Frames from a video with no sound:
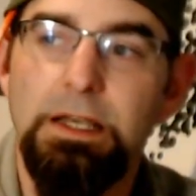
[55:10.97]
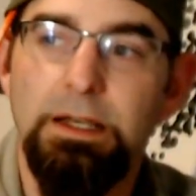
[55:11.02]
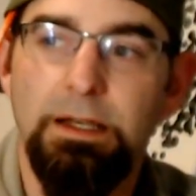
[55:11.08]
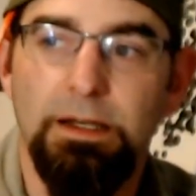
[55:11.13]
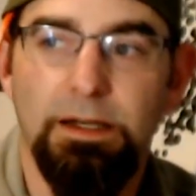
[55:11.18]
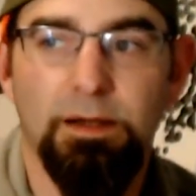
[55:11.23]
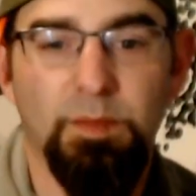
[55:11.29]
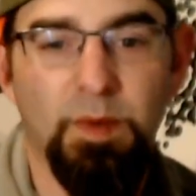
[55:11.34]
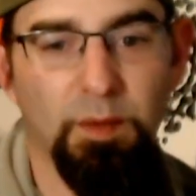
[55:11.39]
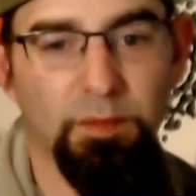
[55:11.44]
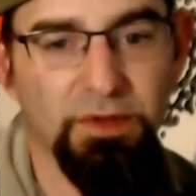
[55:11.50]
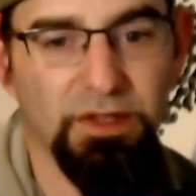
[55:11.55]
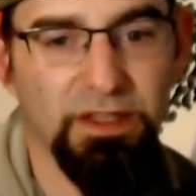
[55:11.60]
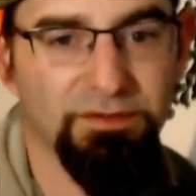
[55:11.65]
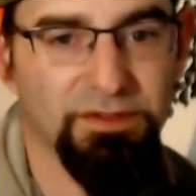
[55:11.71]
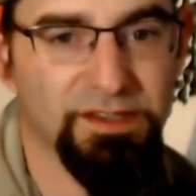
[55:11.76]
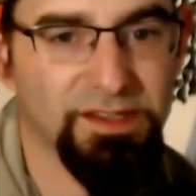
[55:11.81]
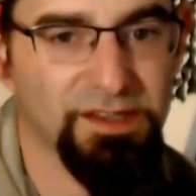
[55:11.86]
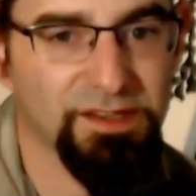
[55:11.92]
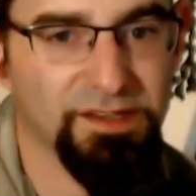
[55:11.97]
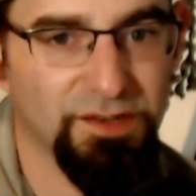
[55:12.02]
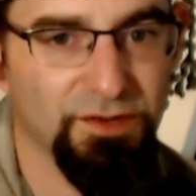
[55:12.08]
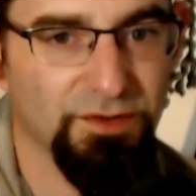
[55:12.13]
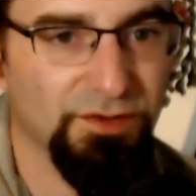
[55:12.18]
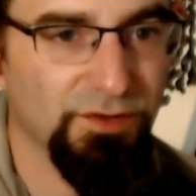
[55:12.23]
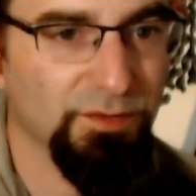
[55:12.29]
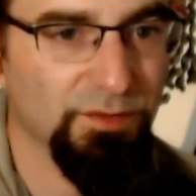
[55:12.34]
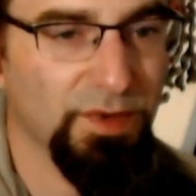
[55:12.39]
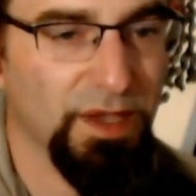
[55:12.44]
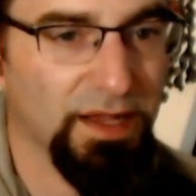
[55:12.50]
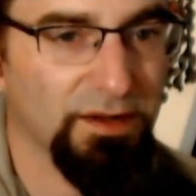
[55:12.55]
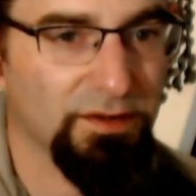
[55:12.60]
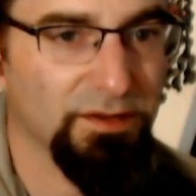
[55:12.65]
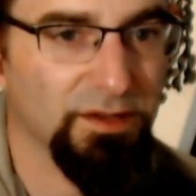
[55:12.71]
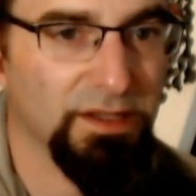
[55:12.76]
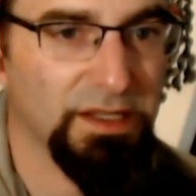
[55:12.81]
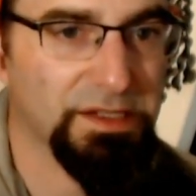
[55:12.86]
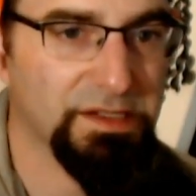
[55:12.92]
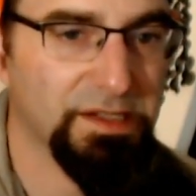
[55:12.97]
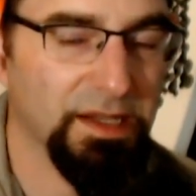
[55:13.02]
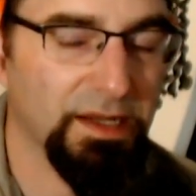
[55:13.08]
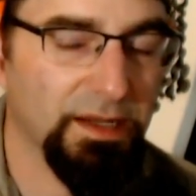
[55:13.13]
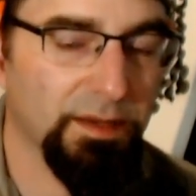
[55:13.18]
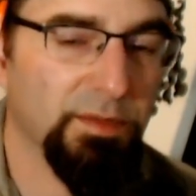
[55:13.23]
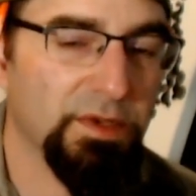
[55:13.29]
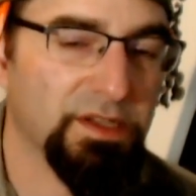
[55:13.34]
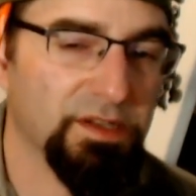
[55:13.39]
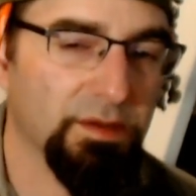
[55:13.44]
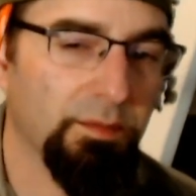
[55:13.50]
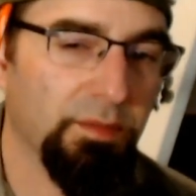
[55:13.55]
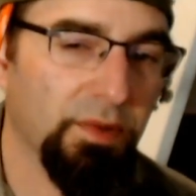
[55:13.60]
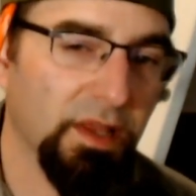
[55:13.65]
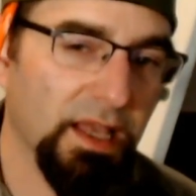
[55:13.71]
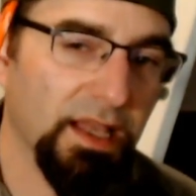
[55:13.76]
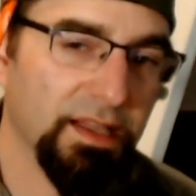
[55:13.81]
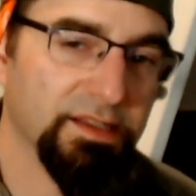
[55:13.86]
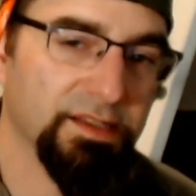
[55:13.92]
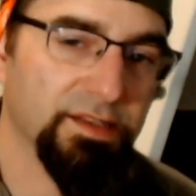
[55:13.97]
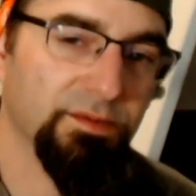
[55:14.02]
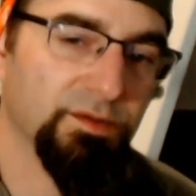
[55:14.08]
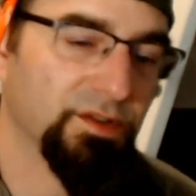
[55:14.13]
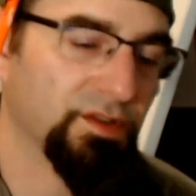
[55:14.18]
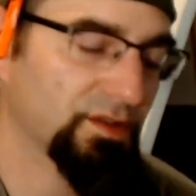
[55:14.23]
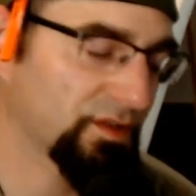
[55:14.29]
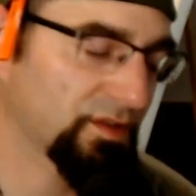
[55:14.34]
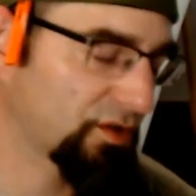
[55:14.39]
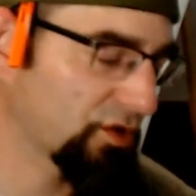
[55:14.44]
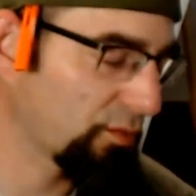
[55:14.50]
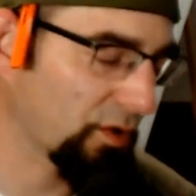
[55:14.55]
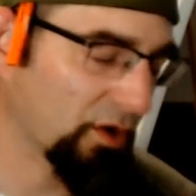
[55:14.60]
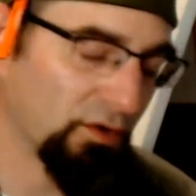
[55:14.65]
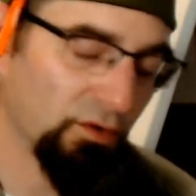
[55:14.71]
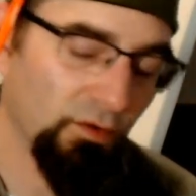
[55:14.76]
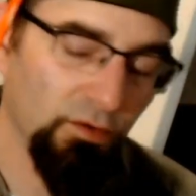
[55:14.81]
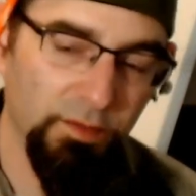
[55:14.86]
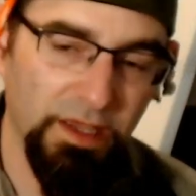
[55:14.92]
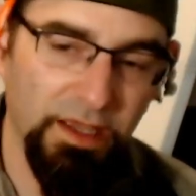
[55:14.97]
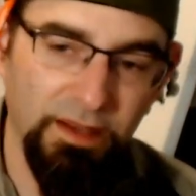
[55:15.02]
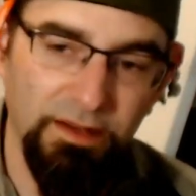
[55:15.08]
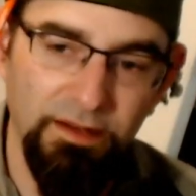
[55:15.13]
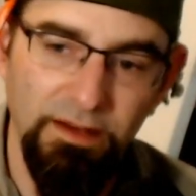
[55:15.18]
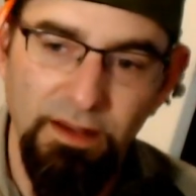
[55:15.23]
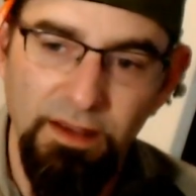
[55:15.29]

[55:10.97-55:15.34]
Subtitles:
I believe is his YouTube handle, is sending me some plants. Super cool, man.